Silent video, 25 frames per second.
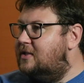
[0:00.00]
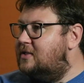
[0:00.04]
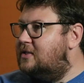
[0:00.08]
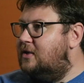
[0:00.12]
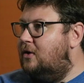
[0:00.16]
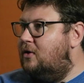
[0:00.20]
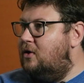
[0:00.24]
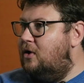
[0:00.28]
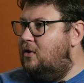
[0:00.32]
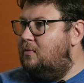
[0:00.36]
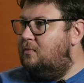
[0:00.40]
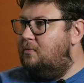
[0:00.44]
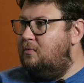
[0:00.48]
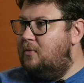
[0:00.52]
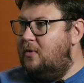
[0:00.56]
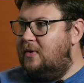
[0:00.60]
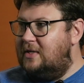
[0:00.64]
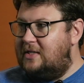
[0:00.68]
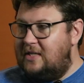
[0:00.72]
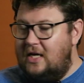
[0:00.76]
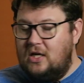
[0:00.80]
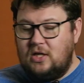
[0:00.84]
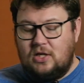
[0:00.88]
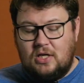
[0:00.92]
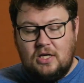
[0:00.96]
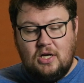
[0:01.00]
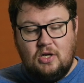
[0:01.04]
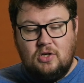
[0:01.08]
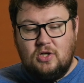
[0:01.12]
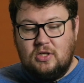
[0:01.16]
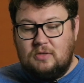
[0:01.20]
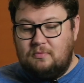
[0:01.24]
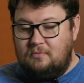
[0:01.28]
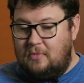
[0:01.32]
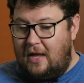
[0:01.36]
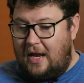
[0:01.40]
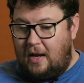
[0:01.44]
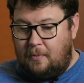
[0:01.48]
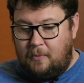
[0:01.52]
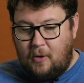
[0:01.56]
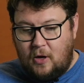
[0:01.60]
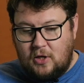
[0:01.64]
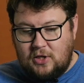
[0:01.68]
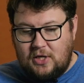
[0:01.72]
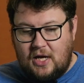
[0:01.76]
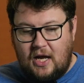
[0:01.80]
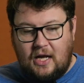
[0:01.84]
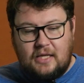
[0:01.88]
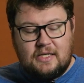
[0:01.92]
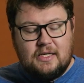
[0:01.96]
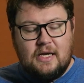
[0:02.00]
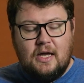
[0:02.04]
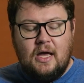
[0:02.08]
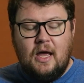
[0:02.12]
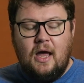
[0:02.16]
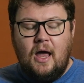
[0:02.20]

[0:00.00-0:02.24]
So you essentially just make a project,